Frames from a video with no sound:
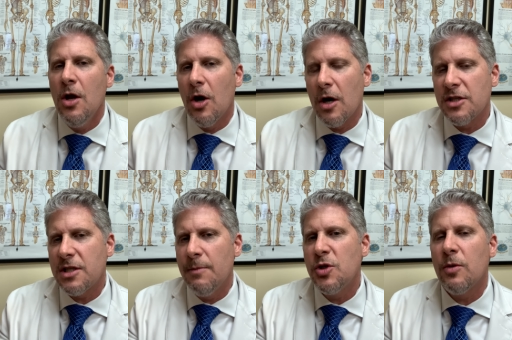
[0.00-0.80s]
are
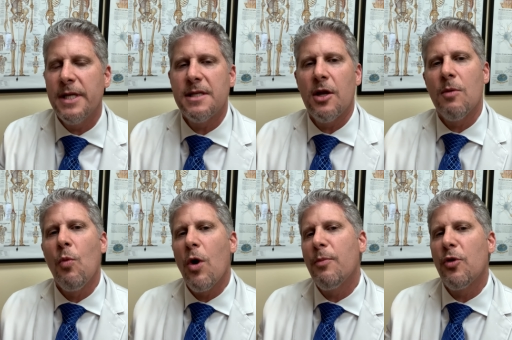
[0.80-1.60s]
some joints that are
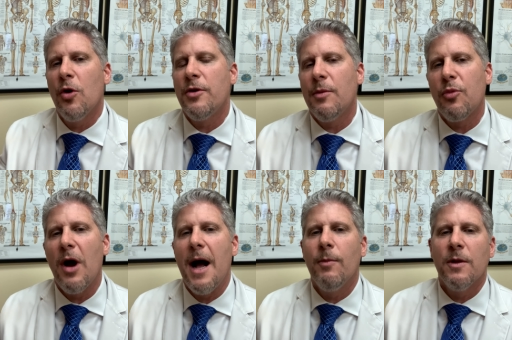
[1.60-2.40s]
more prone to
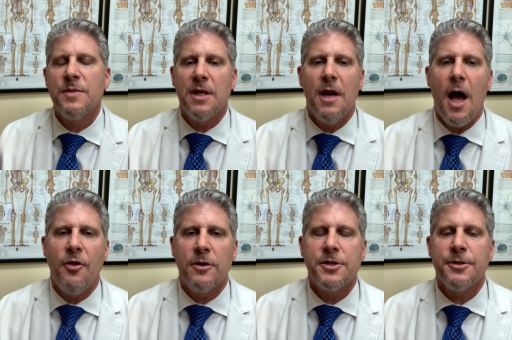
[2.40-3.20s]
problems than
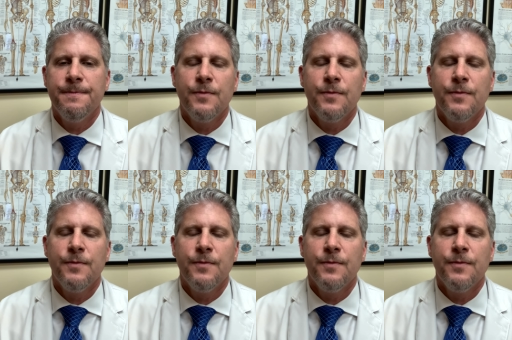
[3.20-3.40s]
others.